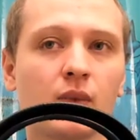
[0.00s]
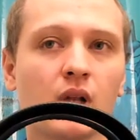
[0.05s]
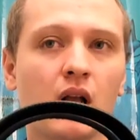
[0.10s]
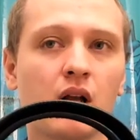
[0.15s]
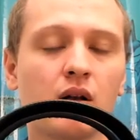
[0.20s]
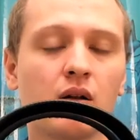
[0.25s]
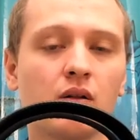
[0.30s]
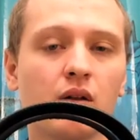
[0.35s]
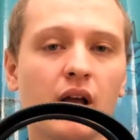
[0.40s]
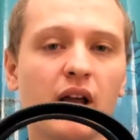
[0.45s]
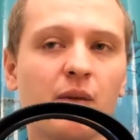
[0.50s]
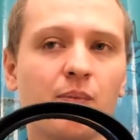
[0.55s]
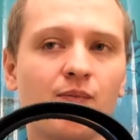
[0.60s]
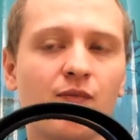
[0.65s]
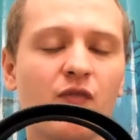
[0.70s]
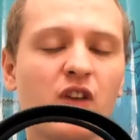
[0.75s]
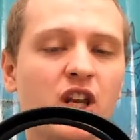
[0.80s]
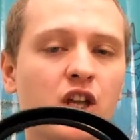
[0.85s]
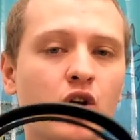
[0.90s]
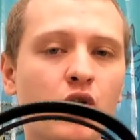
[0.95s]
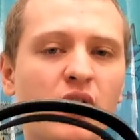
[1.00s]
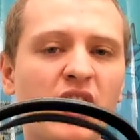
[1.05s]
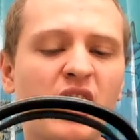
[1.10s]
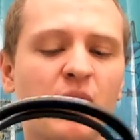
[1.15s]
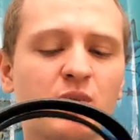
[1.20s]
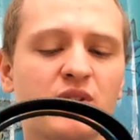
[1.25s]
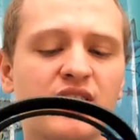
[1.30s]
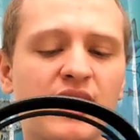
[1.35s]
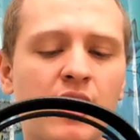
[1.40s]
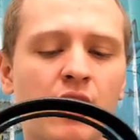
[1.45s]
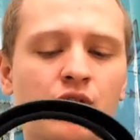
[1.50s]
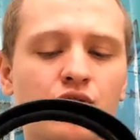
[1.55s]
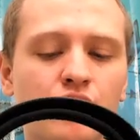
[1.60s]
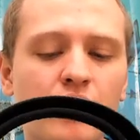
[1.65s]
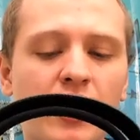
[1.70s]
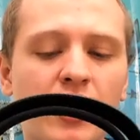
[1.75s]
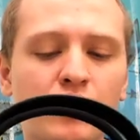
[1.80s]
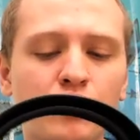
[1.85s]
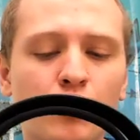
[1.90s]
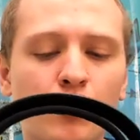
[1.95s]
like video game
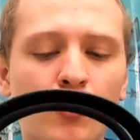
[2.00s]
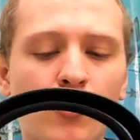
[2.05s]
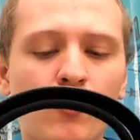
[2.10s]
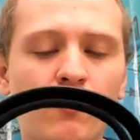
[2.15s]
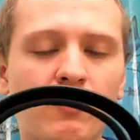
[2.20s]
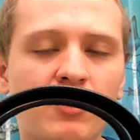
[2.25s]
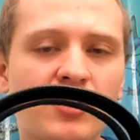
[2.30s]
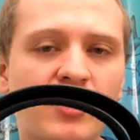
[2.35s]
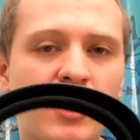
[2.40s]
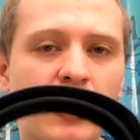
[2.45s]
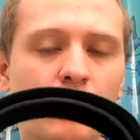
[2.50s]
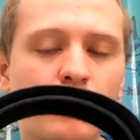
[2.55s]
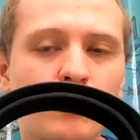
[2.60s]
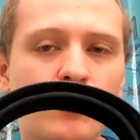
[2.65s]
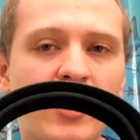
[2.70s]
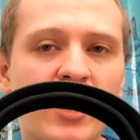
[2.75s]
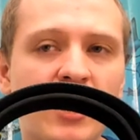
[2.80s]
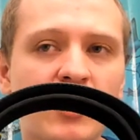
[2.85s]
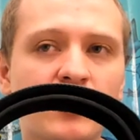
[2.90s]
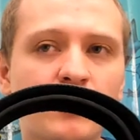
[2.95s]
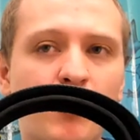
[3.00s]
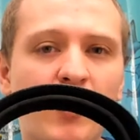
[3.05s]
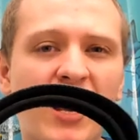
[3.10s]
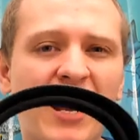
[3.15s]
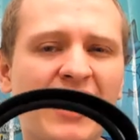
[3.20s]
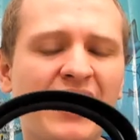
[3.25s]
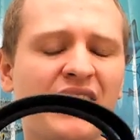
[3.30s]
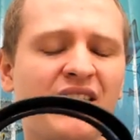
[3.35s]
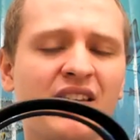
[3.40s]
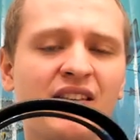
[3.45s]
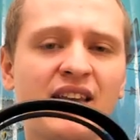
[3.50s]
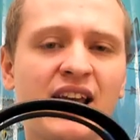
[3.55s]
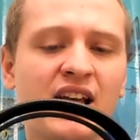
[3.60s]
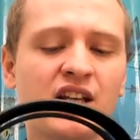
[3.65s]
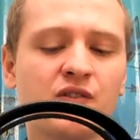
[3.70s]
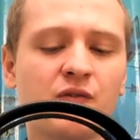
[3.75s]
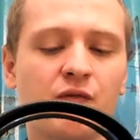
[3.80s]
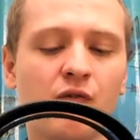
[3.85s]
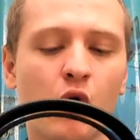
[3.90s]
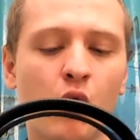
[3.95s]
soundtracks or movie soundtracks, but anything that has
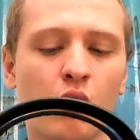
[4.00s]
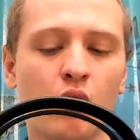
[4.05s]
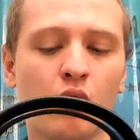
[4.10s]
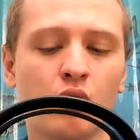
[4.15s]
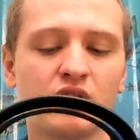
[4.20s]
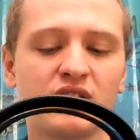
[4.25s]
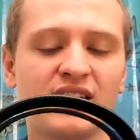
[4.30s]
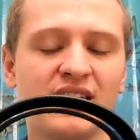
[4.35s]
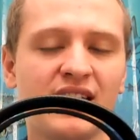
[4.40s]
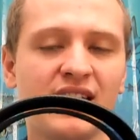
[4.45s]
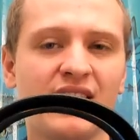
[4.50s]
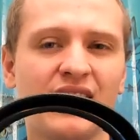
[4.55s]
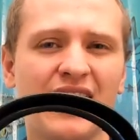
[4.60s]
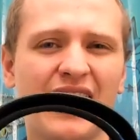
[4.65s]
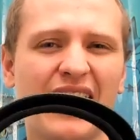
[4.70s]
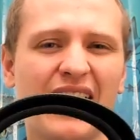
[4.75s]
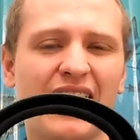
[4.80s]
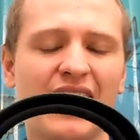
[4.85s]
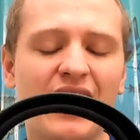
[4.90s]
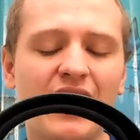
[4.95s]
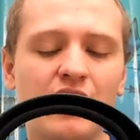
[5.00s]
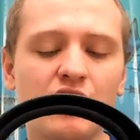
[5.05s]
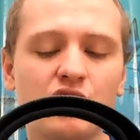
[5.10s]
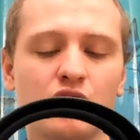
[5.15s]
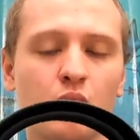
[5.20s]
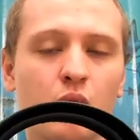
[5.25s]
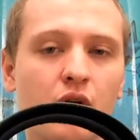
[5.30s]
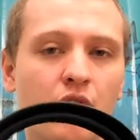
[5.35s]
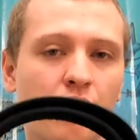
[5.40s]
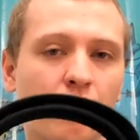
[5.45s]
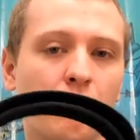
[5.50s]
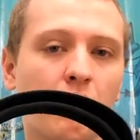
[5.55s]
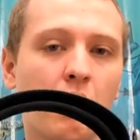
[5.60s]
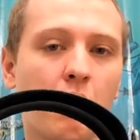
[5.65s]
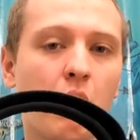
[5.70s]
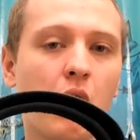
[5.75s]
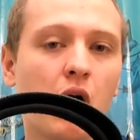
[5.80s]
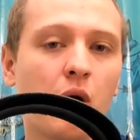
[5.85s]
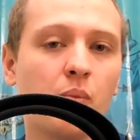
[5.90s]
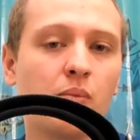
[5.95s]
vocals in it, I kind of just want to throw
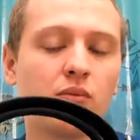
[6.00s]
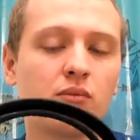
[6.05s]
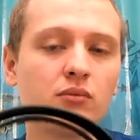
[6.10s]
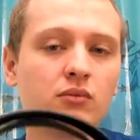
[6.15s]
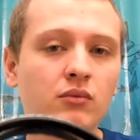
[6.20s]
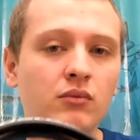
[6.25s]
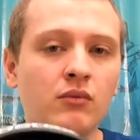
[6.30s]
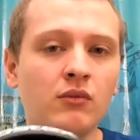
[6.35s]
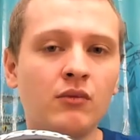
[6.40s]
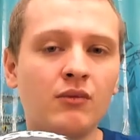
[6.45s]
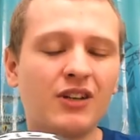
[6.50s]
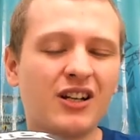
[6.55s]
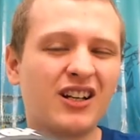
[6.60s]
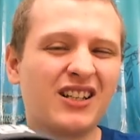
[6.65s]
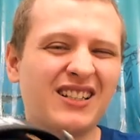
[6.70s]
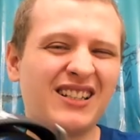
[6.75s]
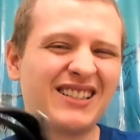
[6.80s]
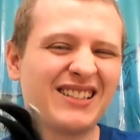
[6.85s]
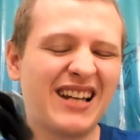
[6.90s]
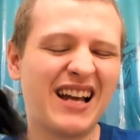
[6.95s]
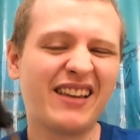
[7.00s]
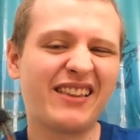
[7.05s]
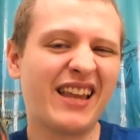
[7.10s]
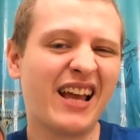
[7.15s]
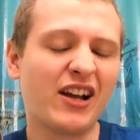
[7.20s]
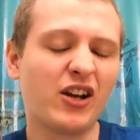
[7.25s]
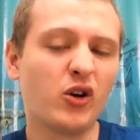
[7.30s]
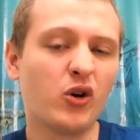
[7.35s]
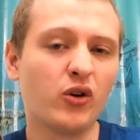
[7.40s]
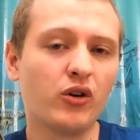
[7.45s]
up because it's not that good.